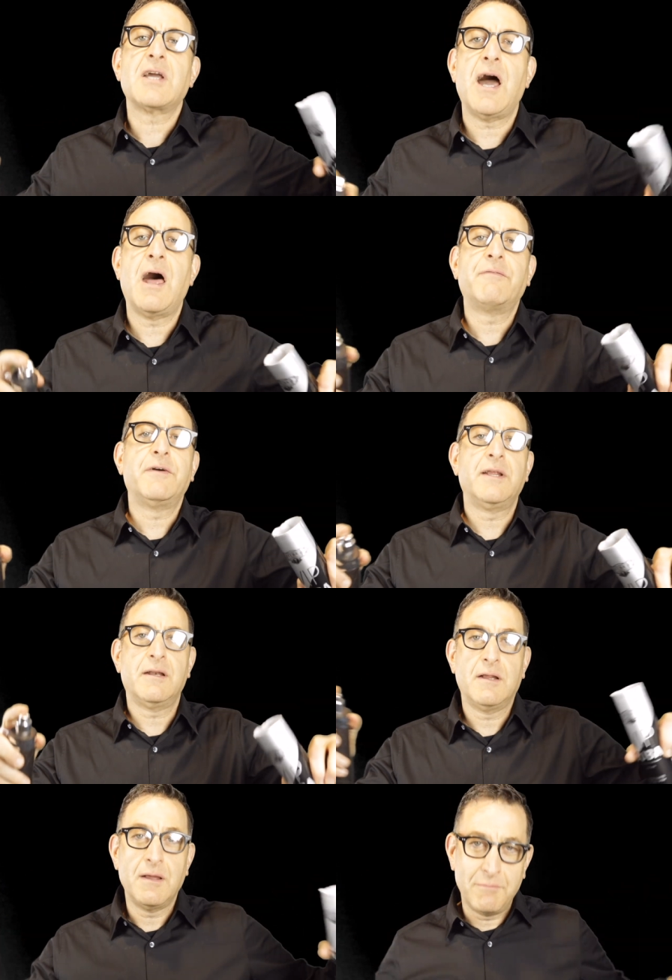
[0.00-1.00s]

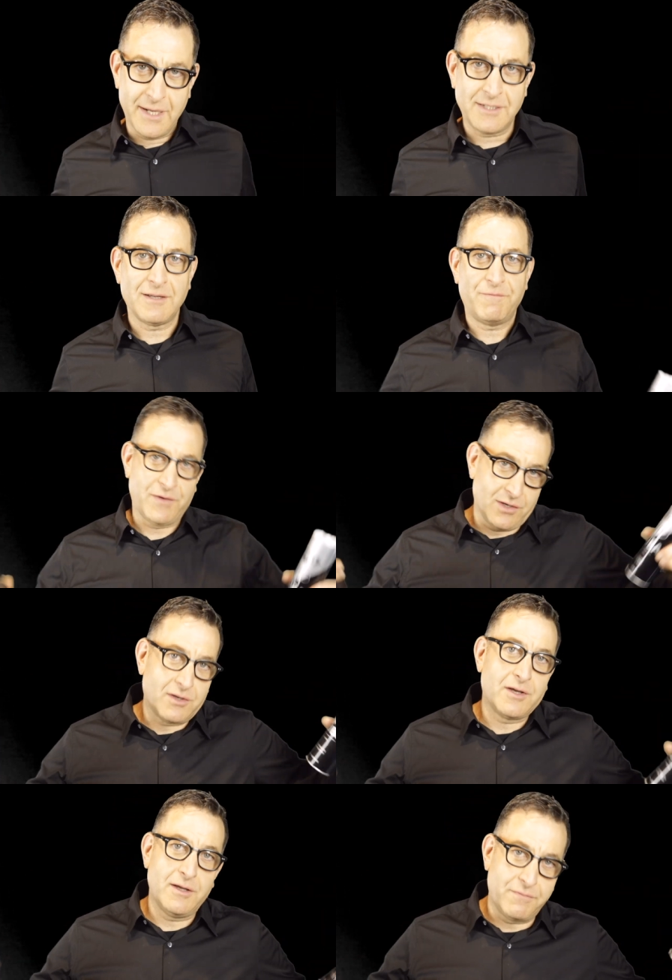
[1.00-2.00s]
confident, makes you feel
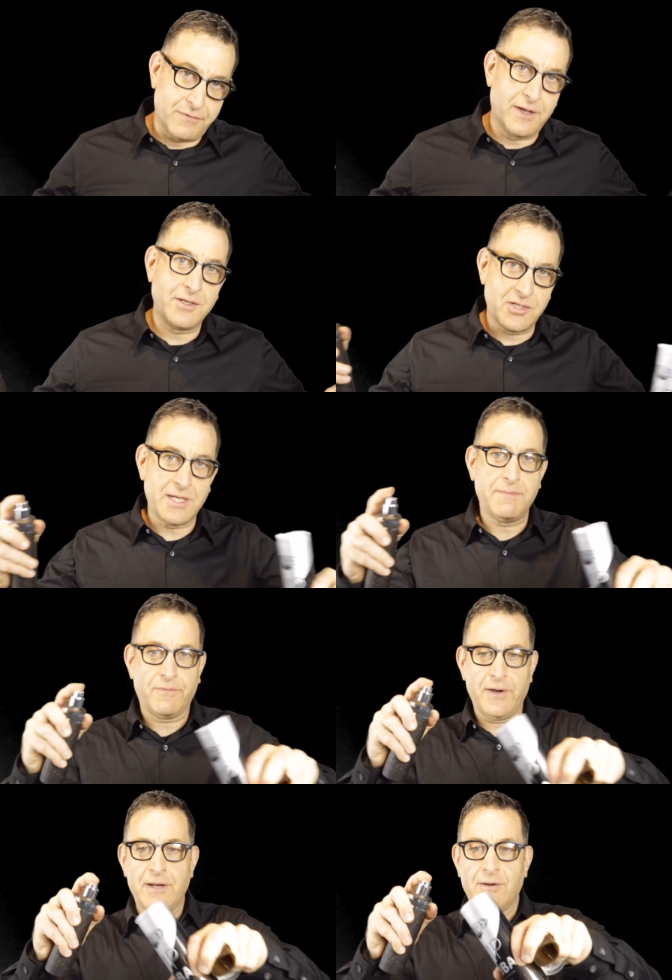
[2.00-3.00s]
good, fun,
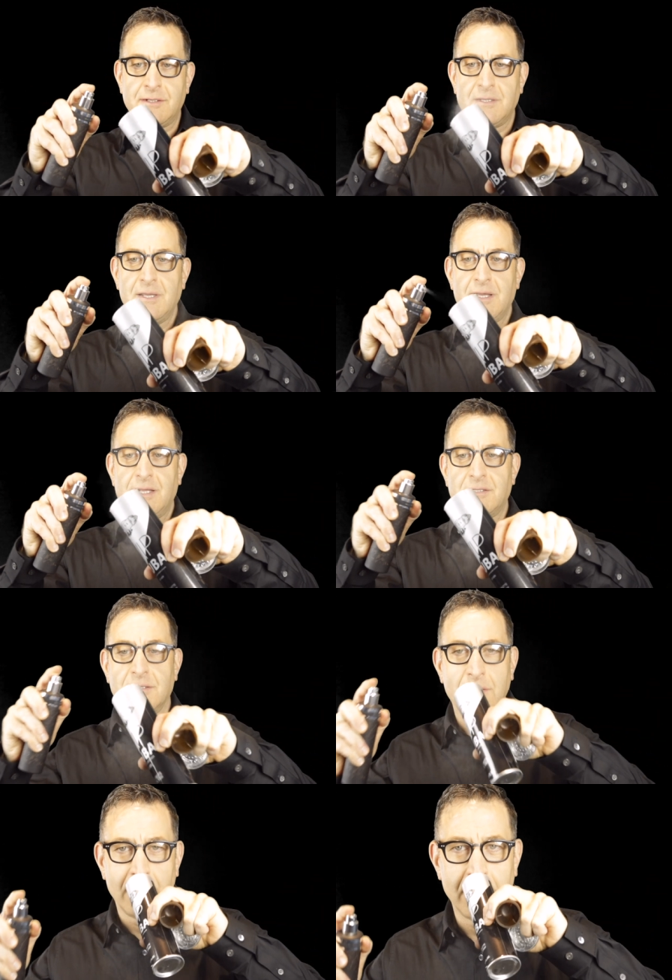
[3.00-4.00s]
cheap fragrance. It's